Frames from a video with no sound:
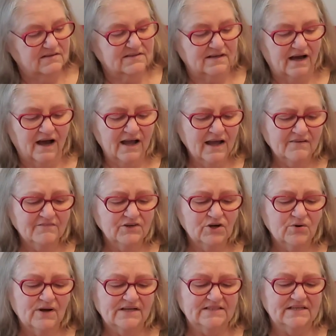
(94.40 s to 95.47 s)
I have
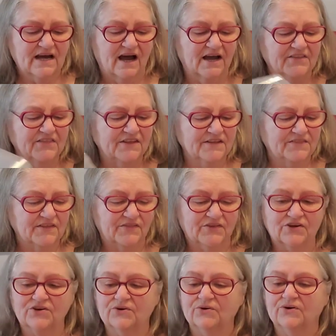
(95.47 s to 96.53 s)
no idea. I think that the
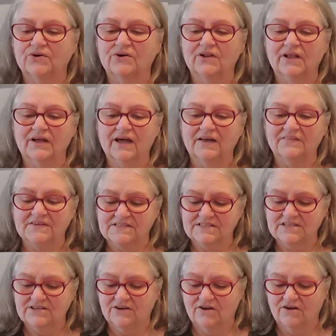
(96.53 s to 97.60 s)
girl at the
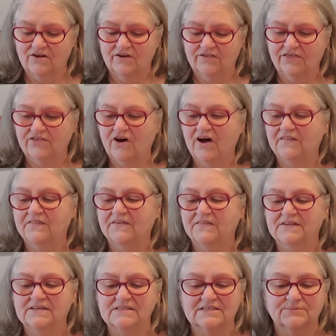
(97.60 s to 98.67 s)
till thought that
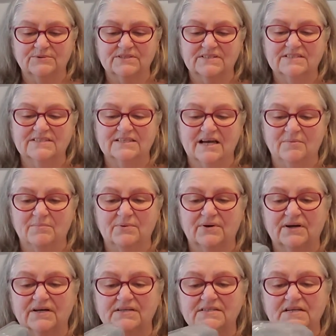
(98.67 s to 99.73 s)
these were
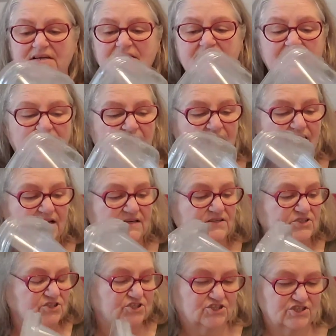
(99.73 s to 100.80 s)
separate, and
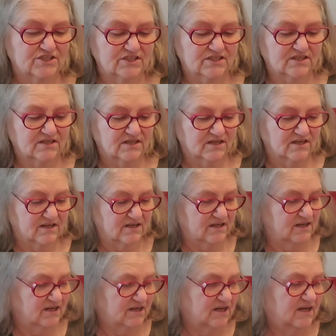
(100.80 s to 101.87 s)
she
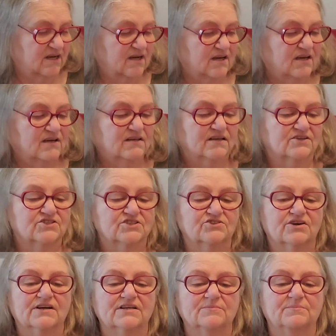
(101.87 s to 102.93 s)

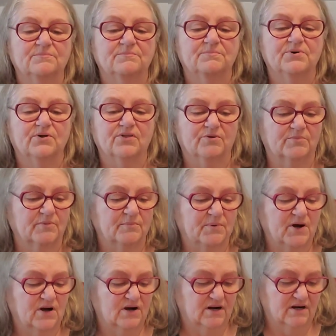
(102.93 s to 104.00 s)
tried to pull them
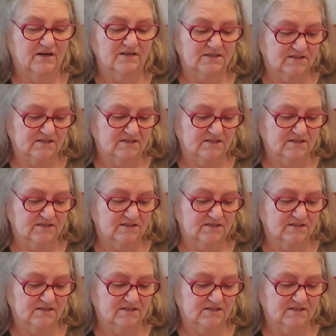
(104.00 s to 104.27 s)
apart.